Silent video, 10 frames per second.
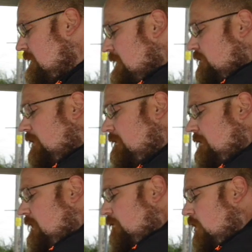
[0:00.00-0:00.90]
And as you can
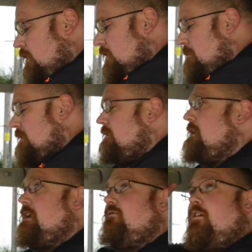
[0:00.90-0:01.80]
see, I've got a good amount
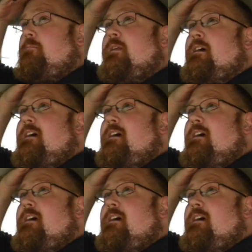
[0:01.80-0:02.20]
of knee room,